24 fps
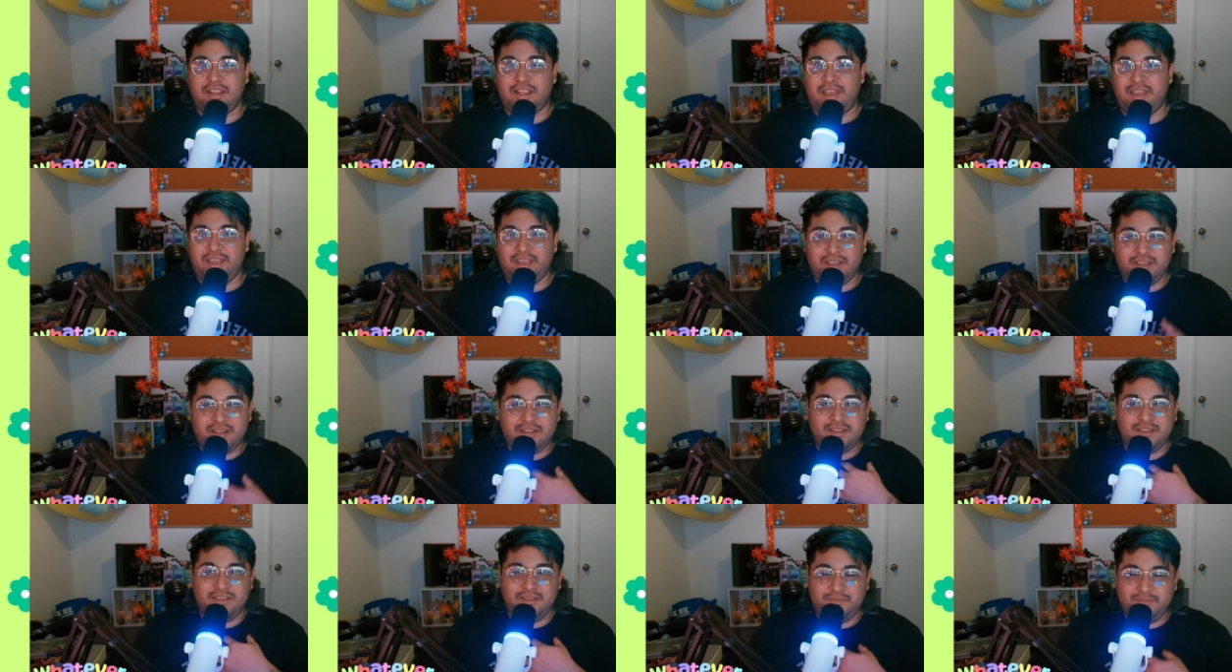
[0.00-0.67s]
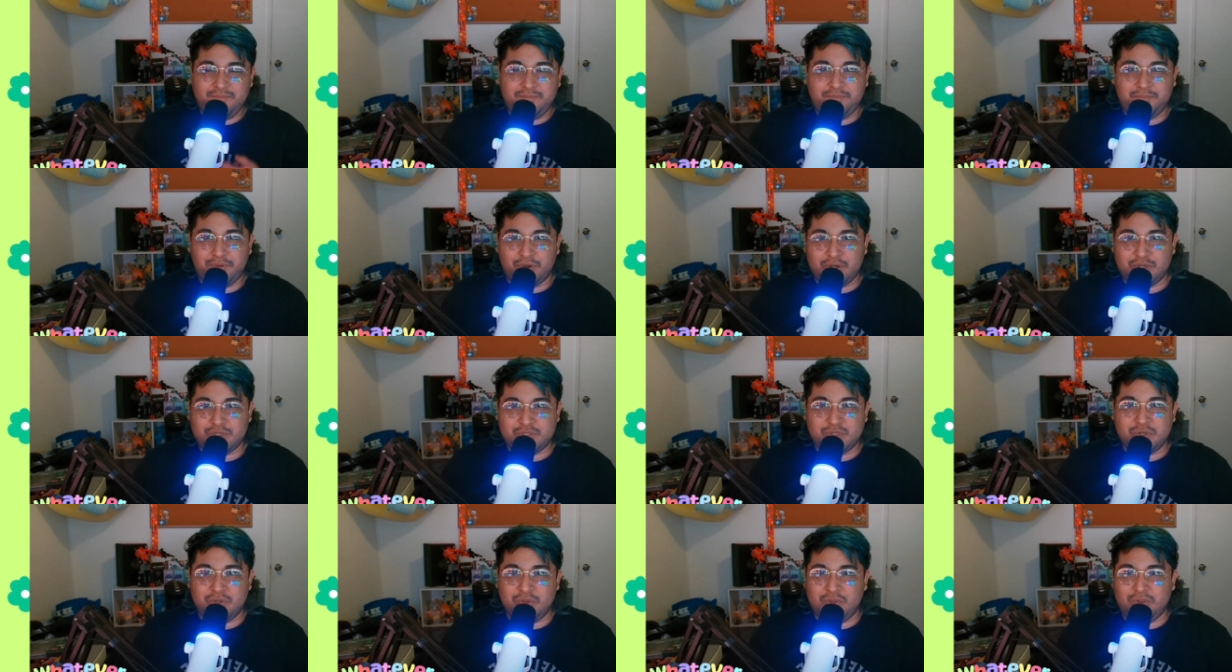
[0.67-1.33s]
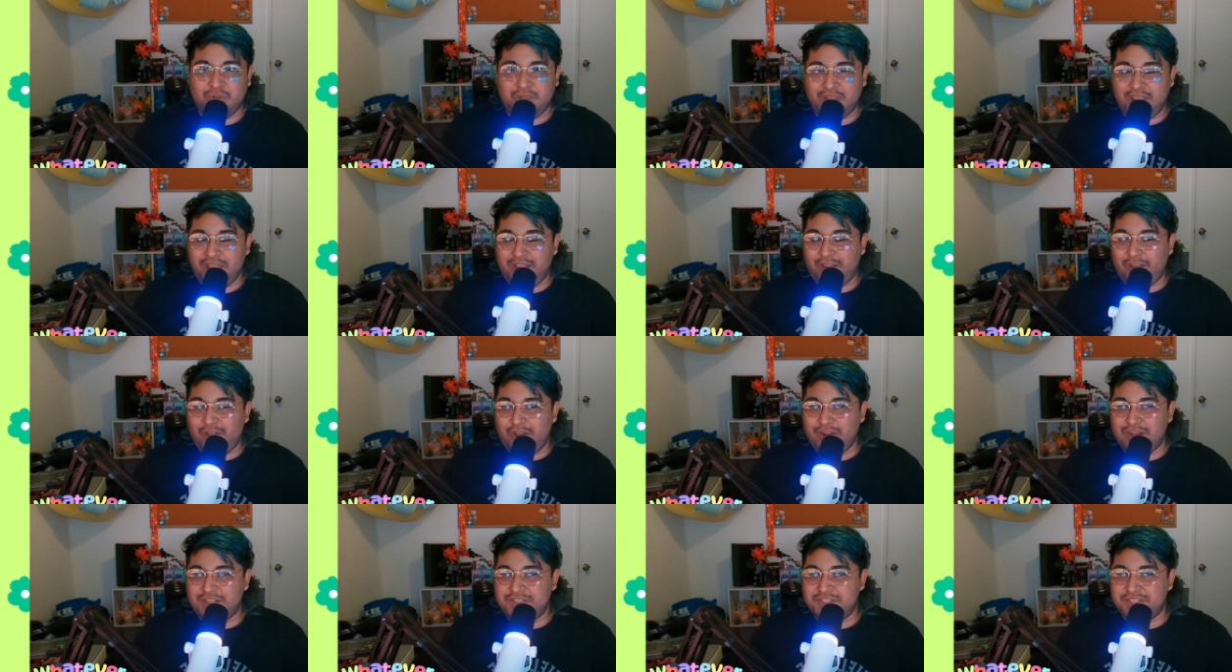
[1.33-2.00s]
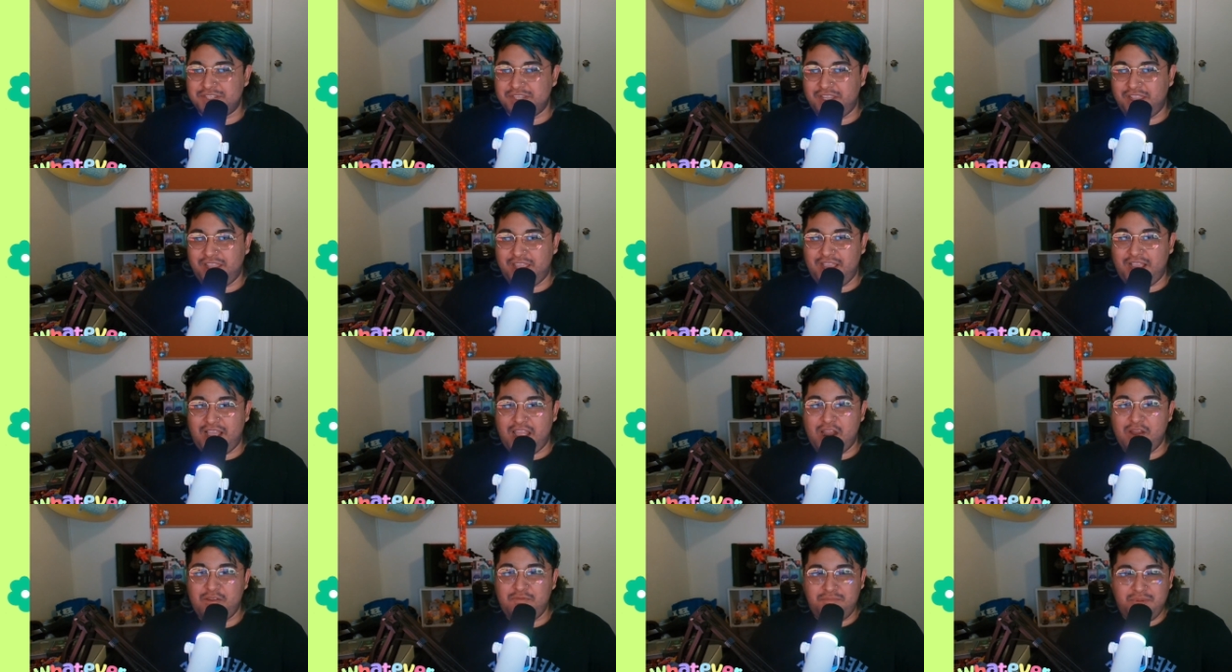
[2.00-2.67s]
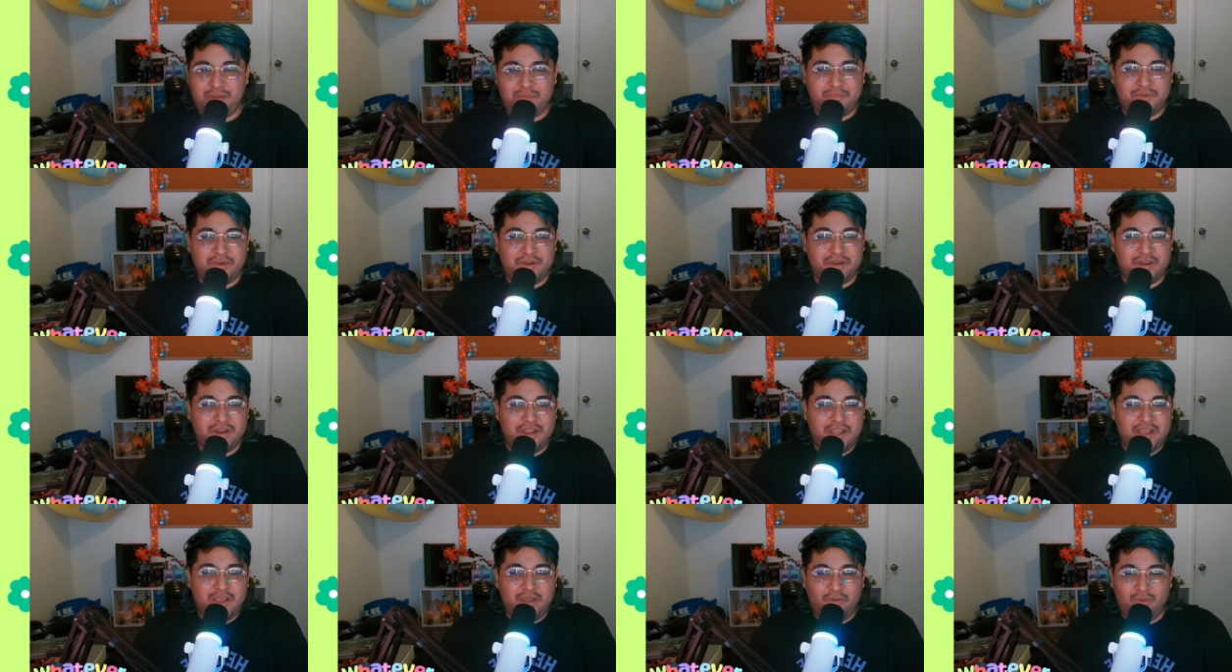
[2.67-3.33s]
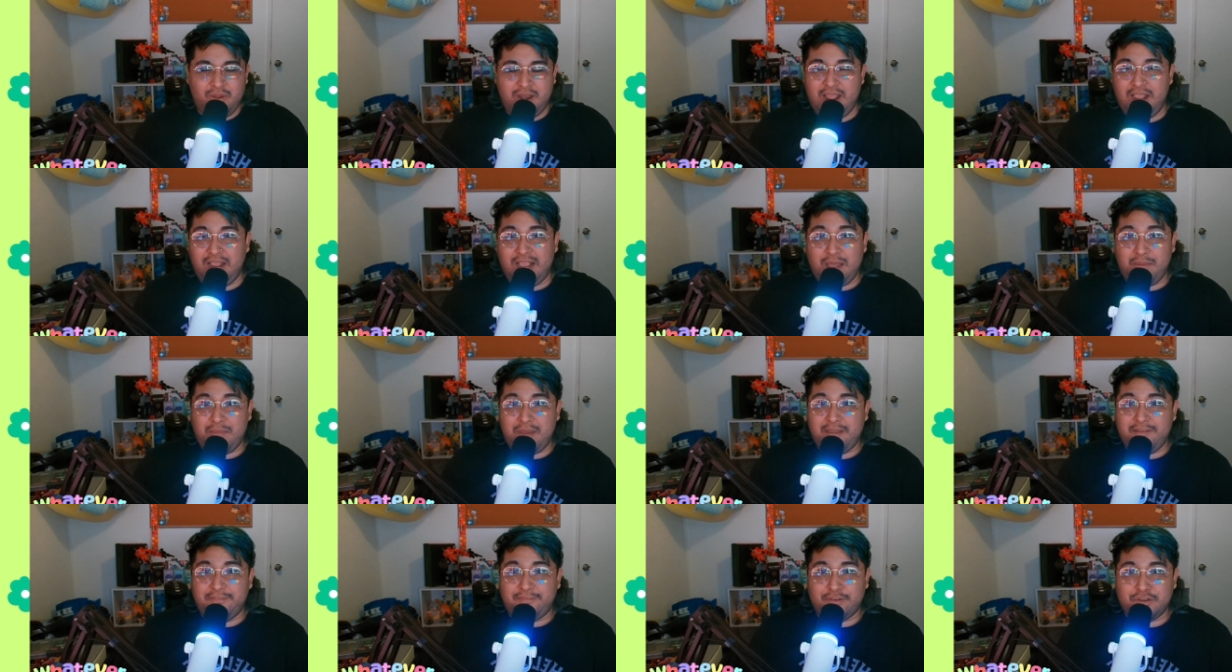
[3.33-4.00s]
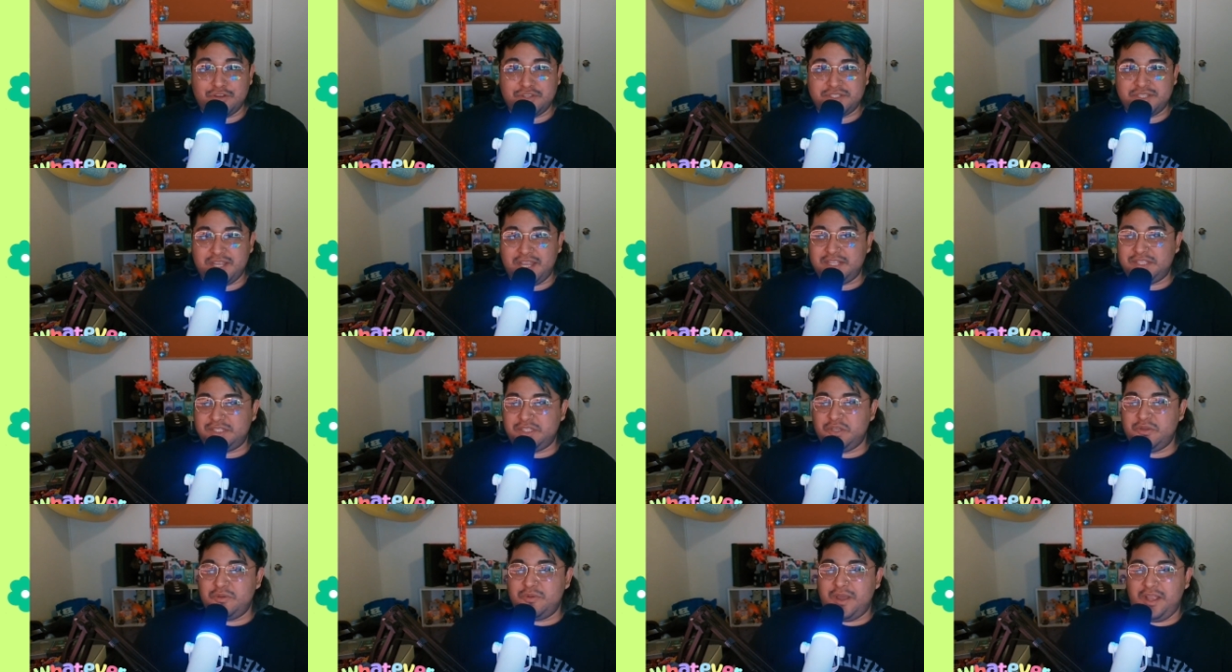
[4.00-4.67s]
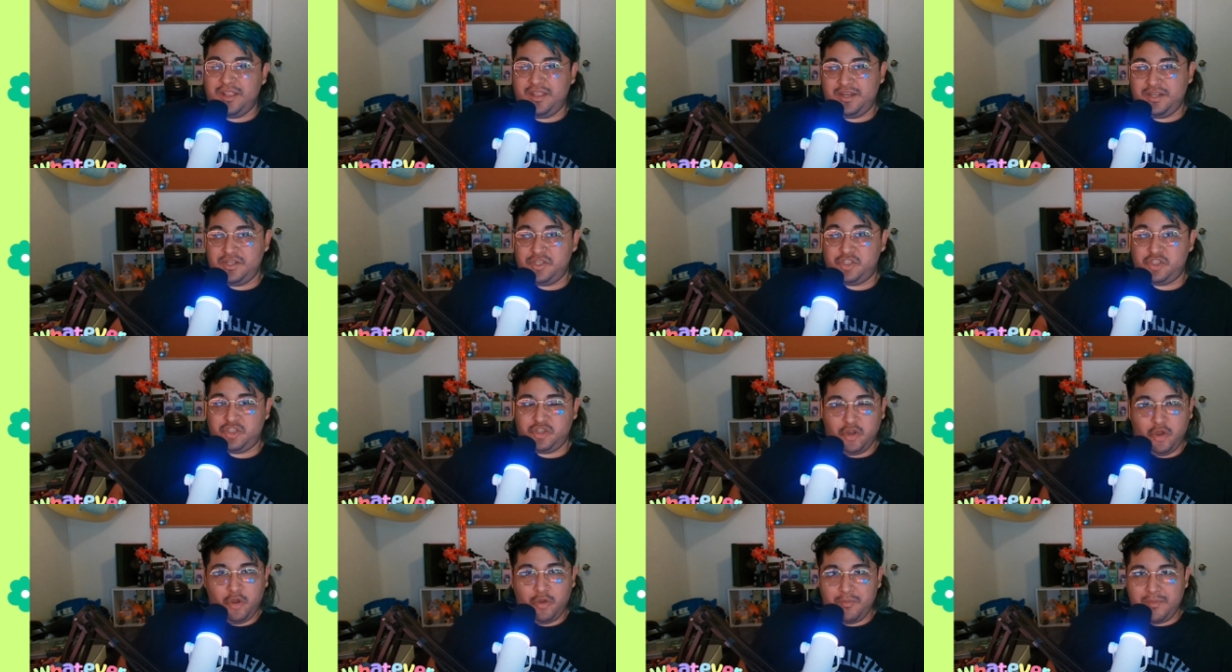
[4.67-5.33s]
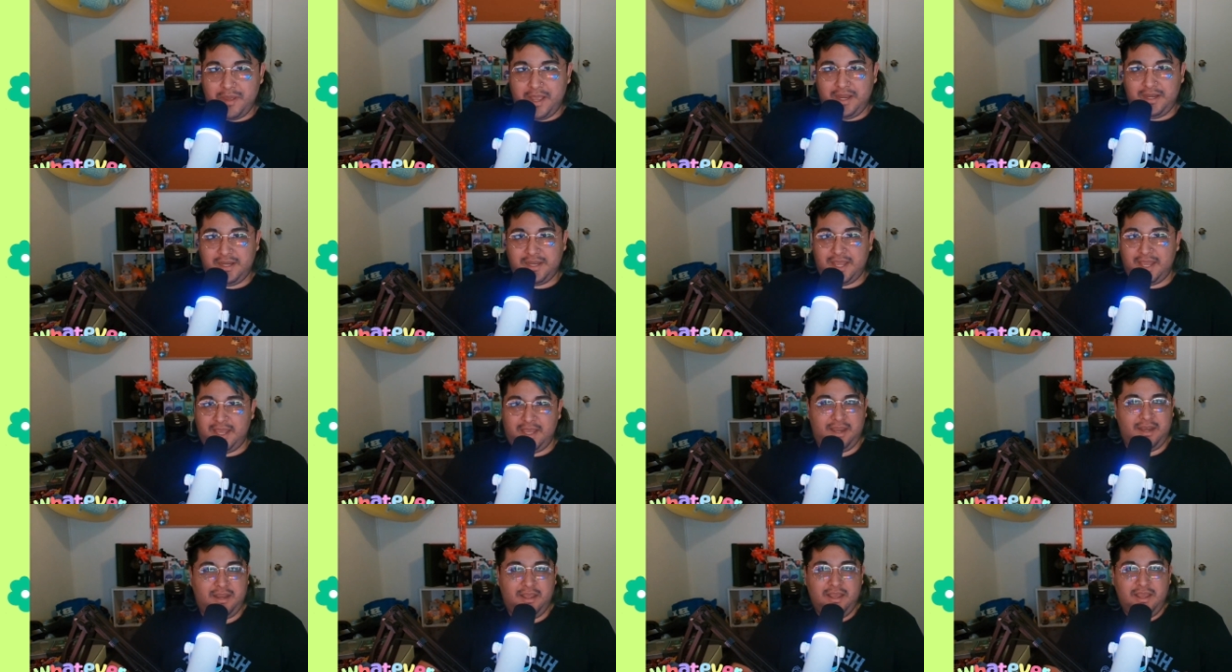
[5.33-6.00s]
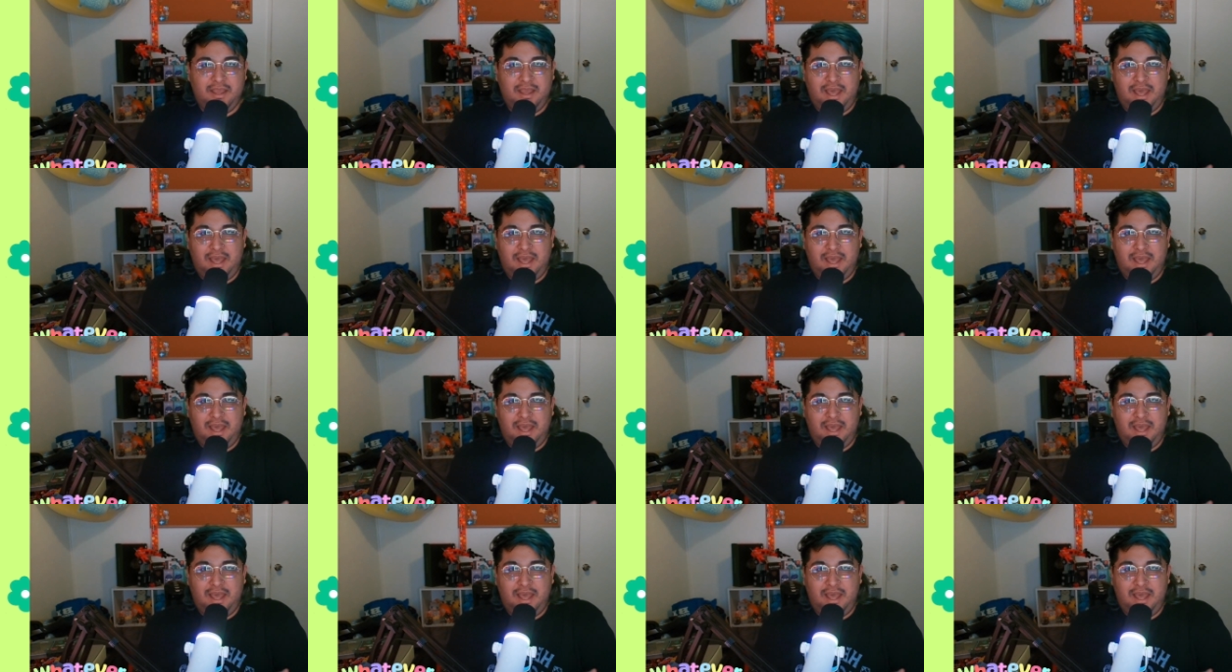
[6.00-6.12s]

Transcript: like personal like honestly like i remember when i got my first tattoo i didn't show my dad